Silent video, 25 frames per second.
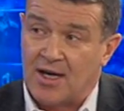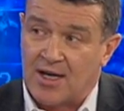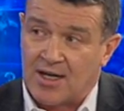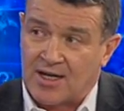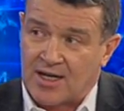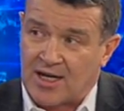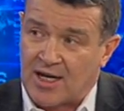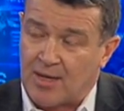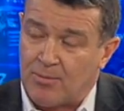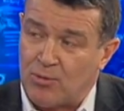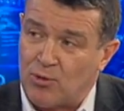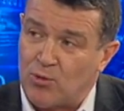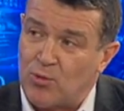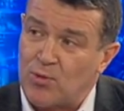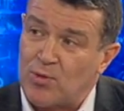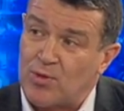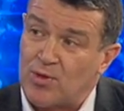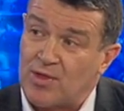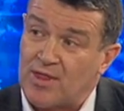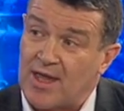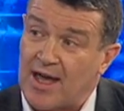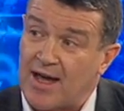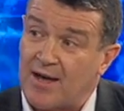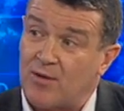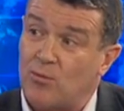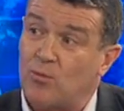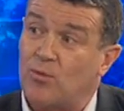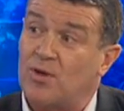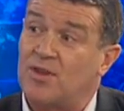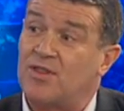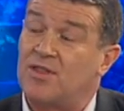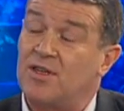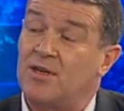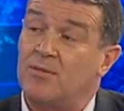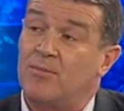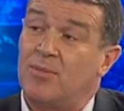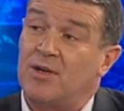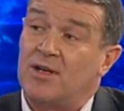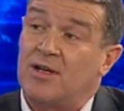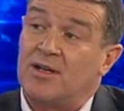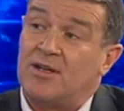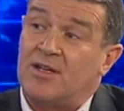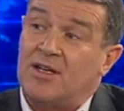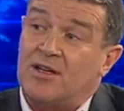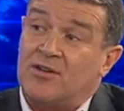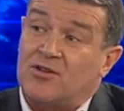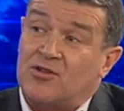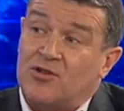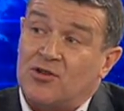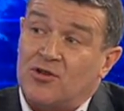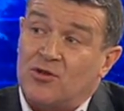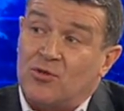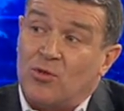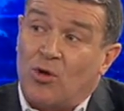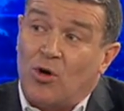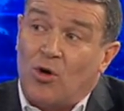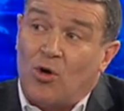Couple that with the ability to